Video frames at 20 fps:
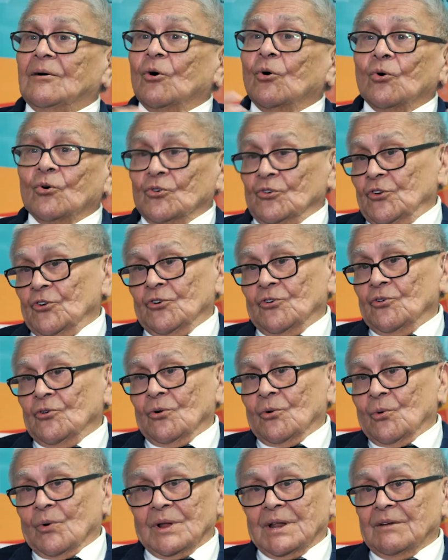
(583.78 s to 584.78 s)
order
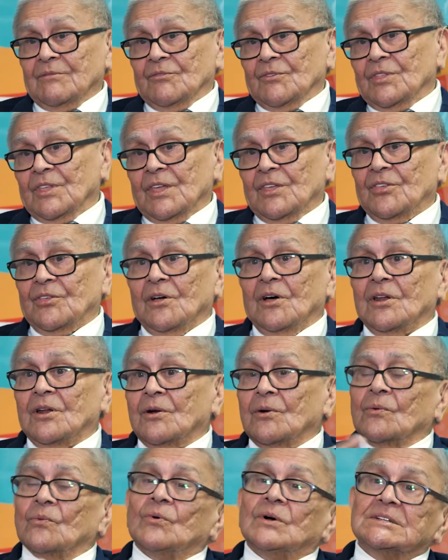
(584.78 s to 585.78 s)
or whatever they thought
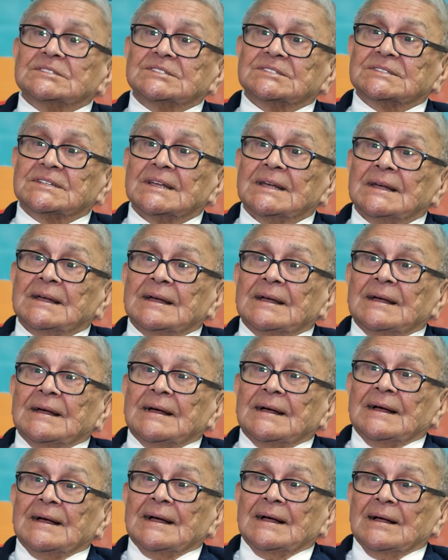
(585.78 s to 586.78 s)
it was.
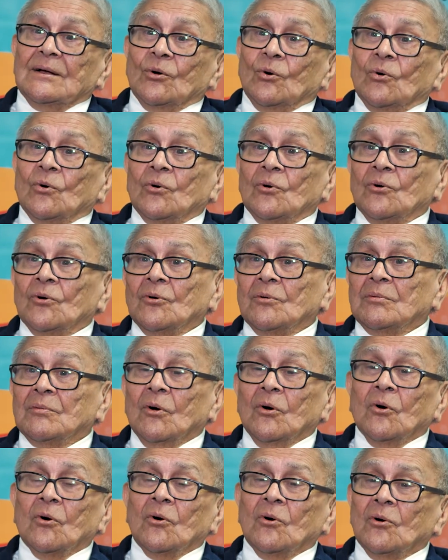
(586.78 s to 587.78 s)

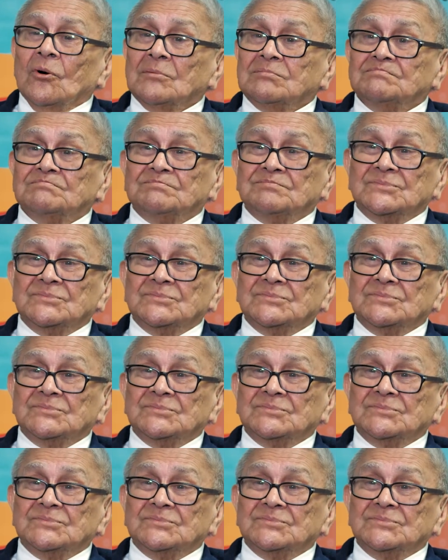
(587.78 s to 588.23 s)
Or